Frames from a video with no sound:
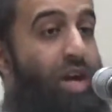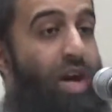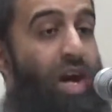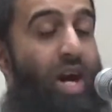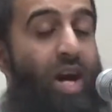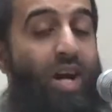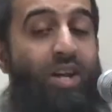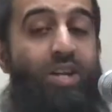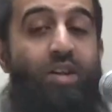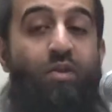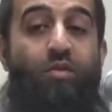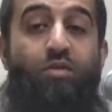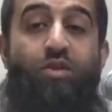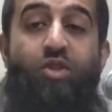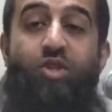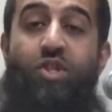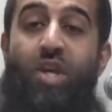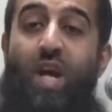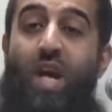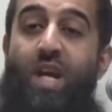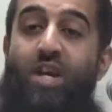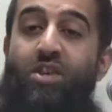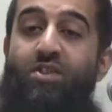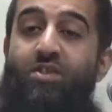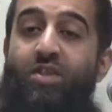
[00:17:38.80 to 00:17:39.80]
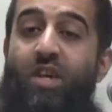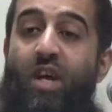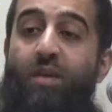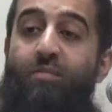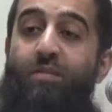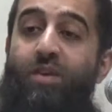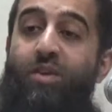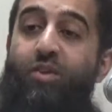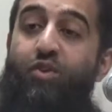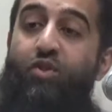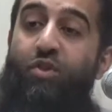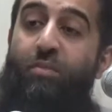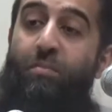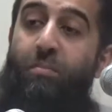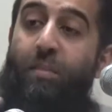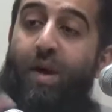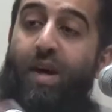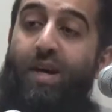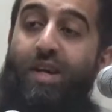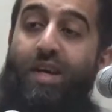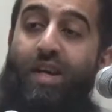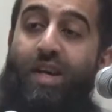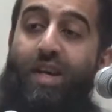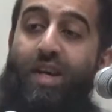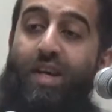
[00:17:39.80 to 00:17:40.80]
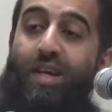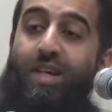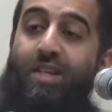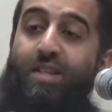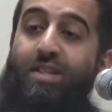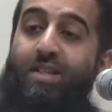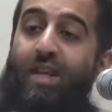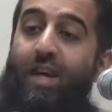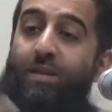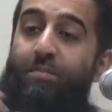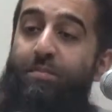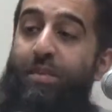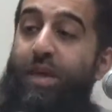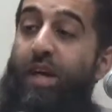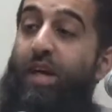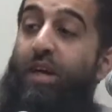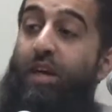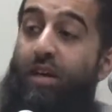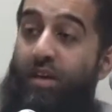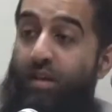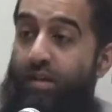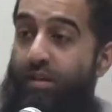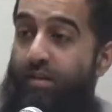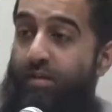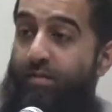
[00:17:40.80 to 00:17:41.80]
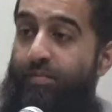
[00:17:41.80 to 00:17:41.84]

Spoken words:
And he'll change them into monkeys and pigs.